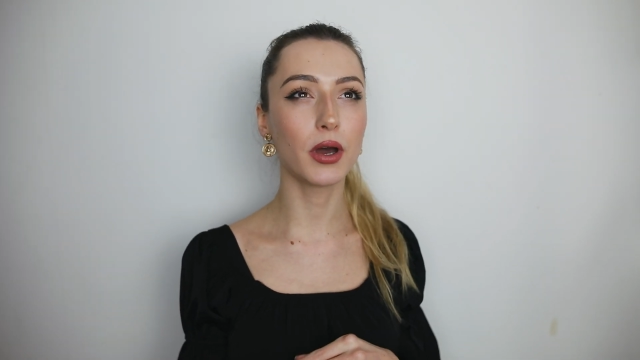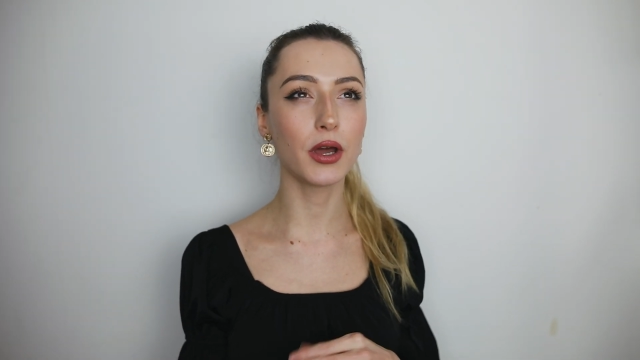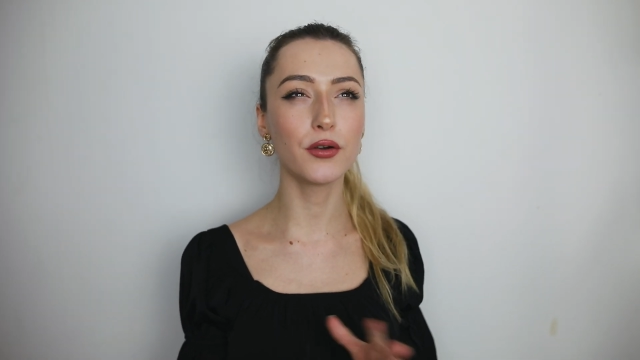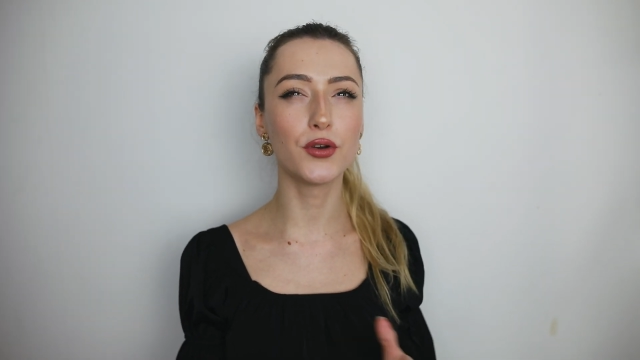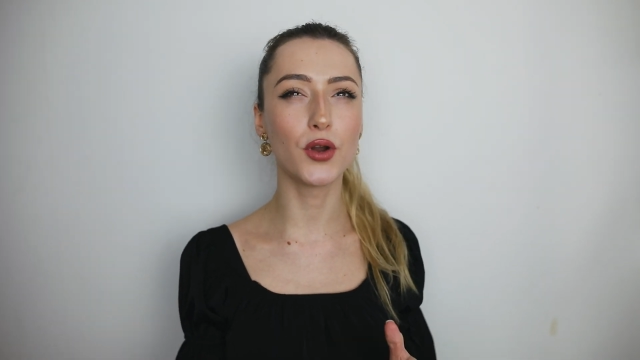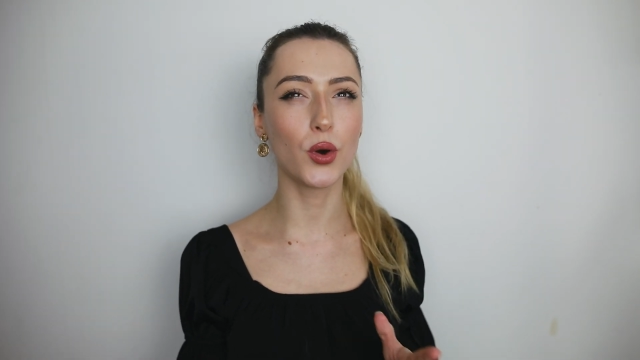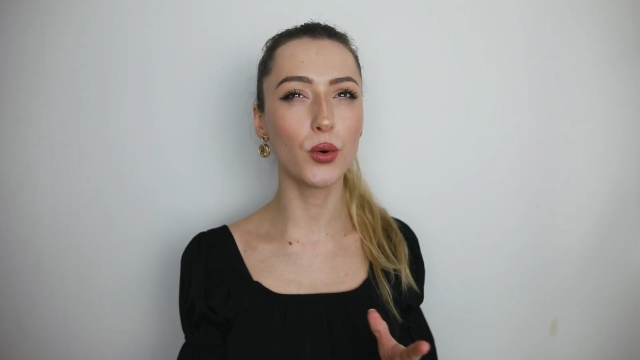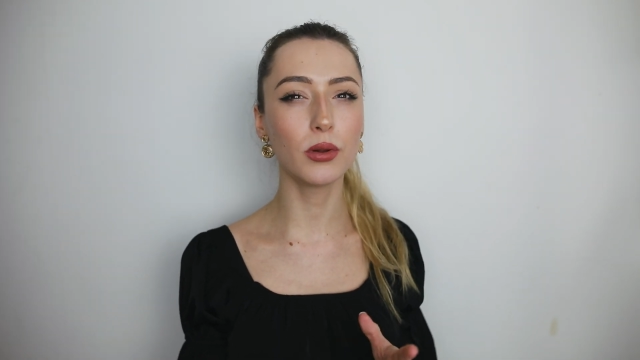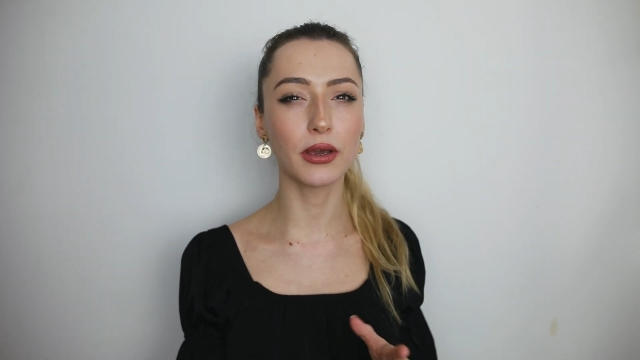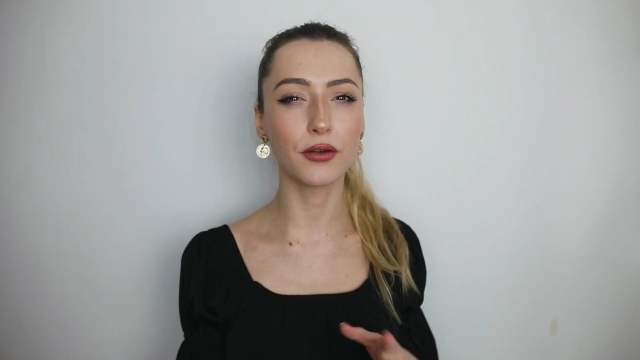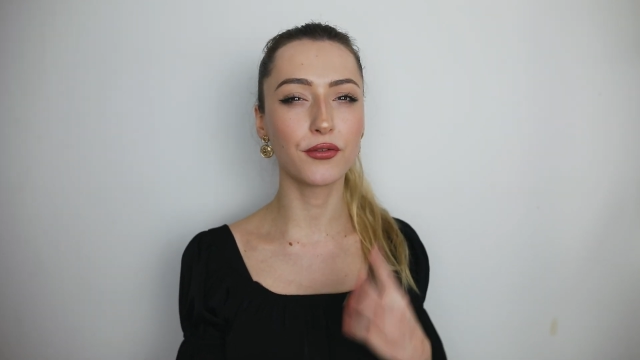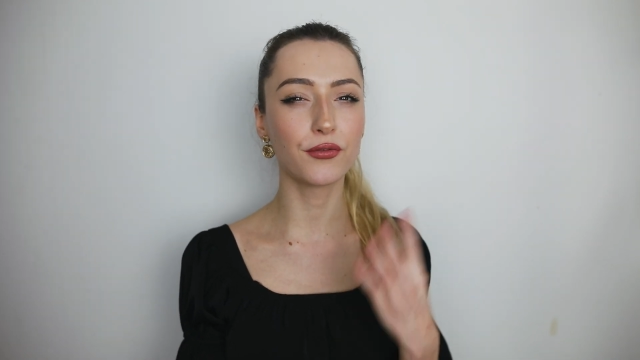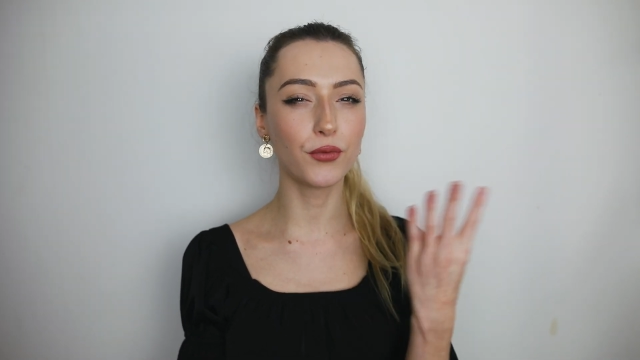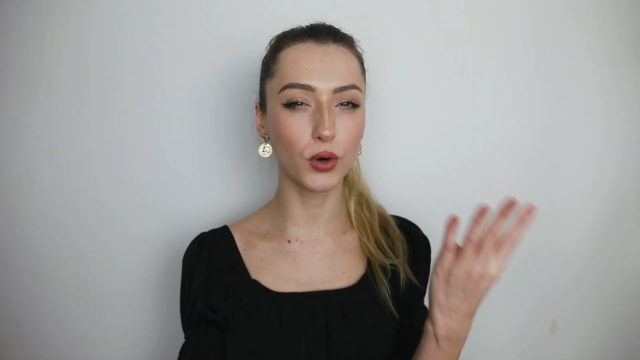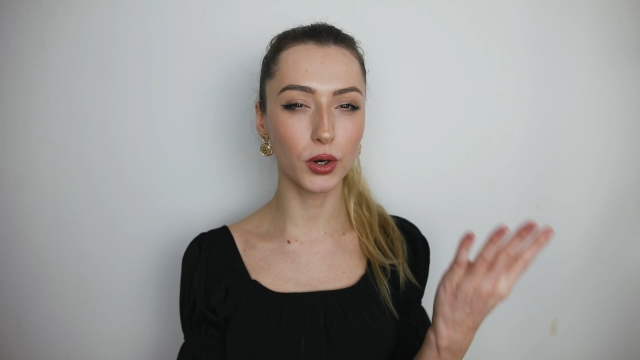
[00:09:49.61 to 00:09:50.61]
I don't know,
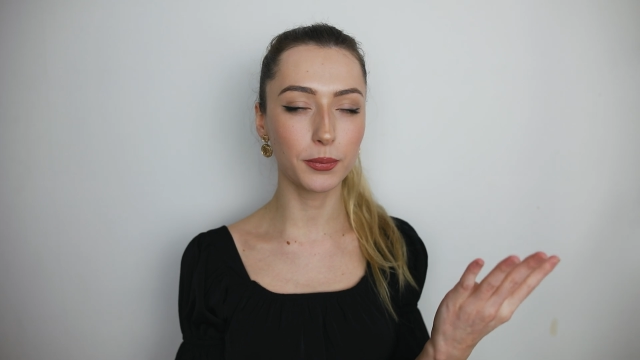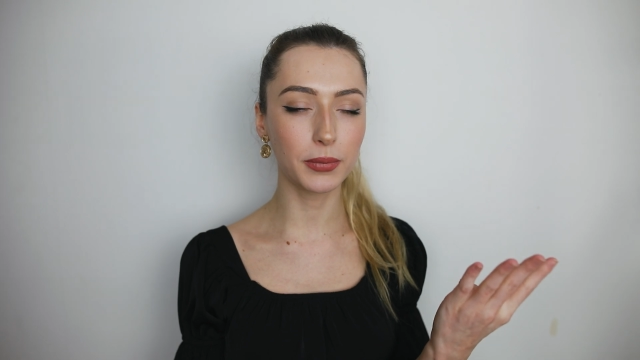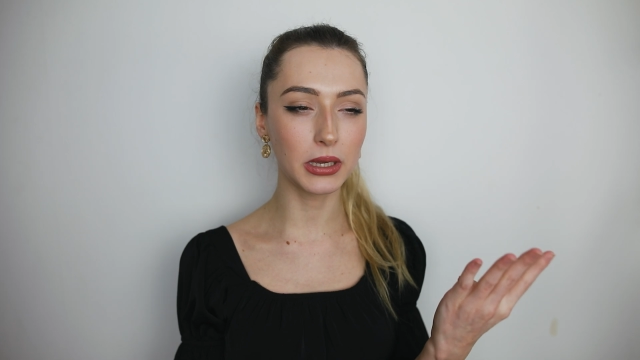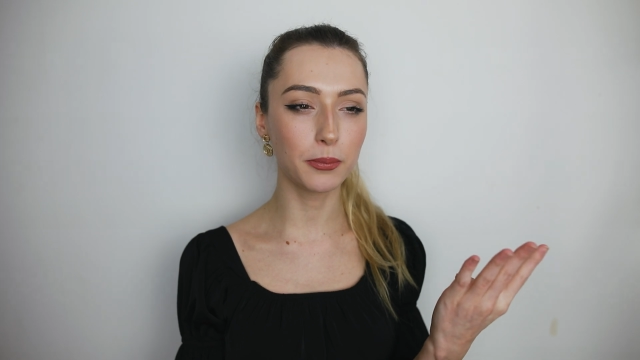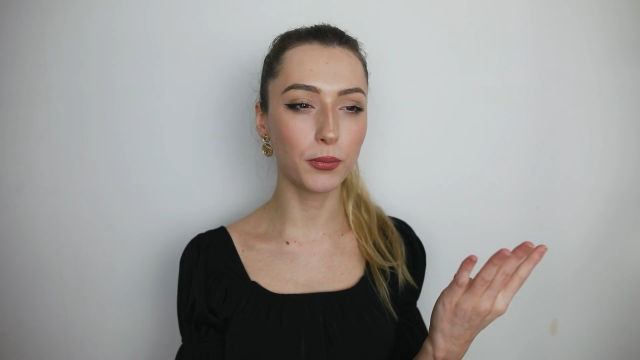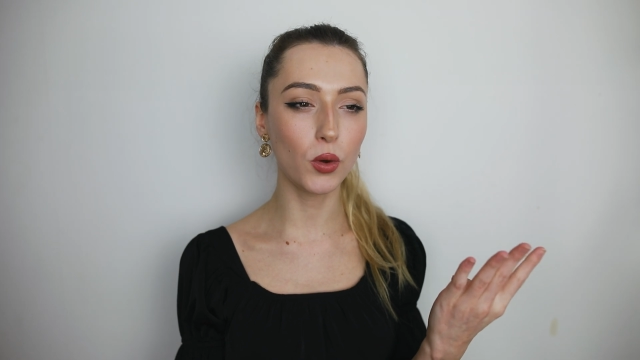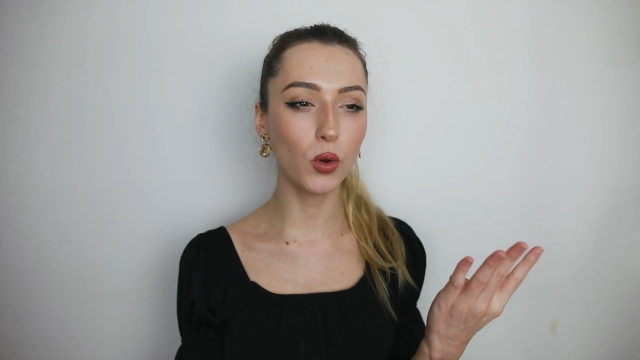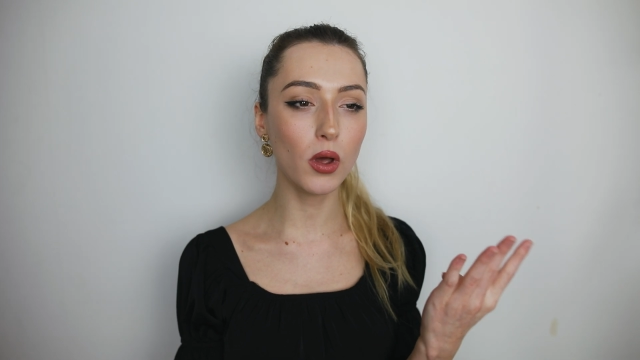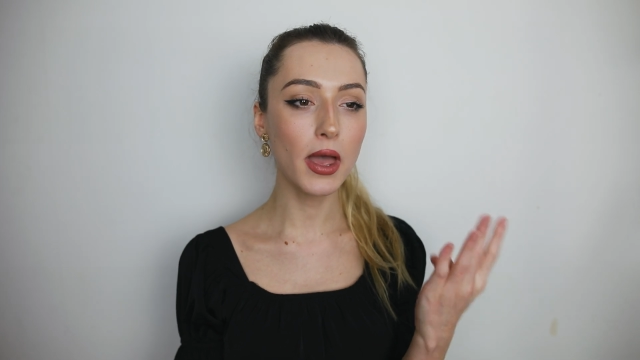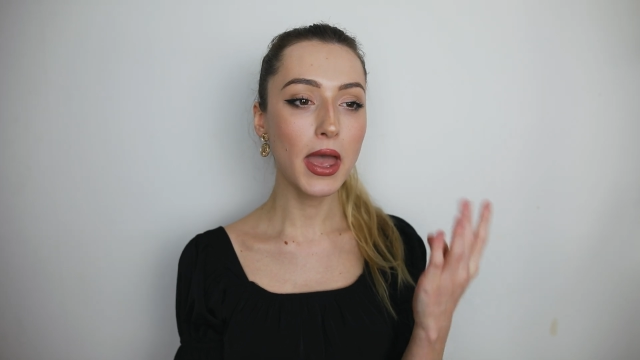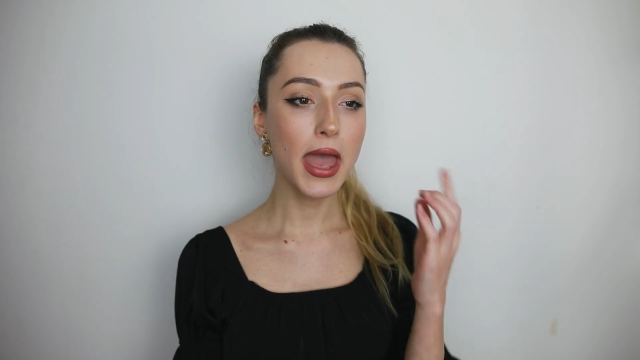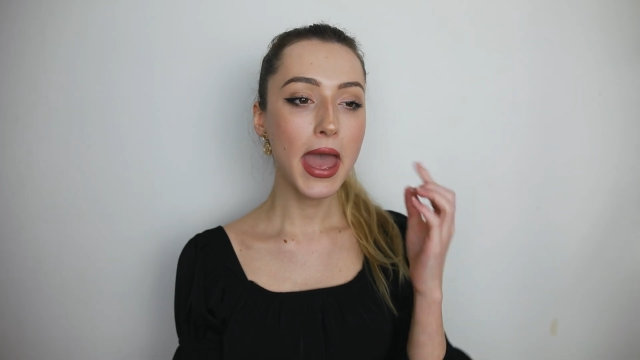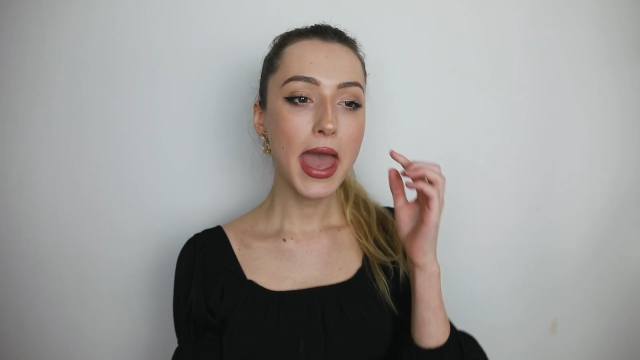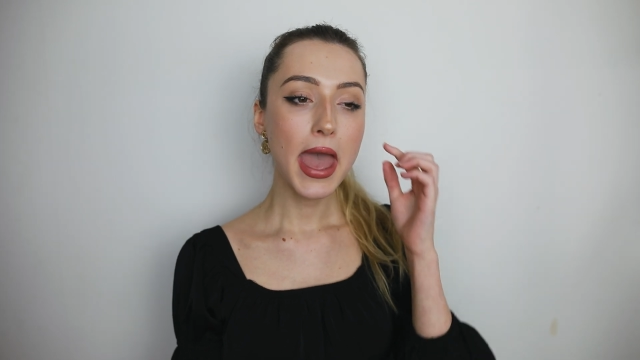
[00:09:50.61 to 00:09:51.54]
like 4 people.